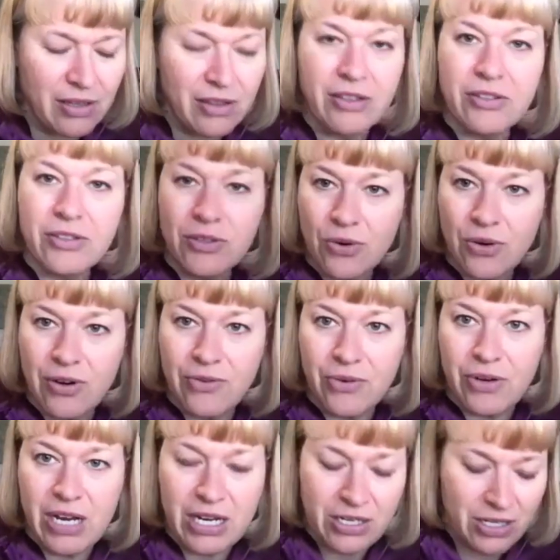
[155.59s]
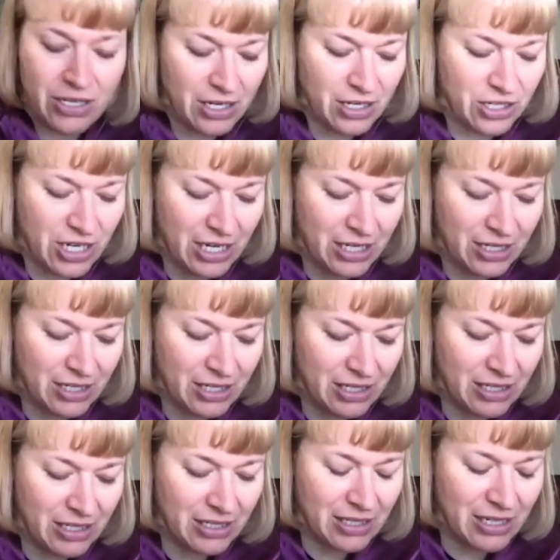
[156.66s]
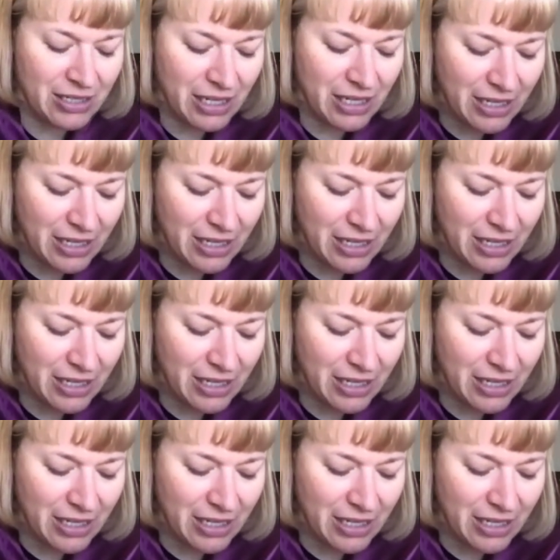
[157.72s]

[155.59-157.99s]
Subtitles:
the story of creation in Genesis, it says,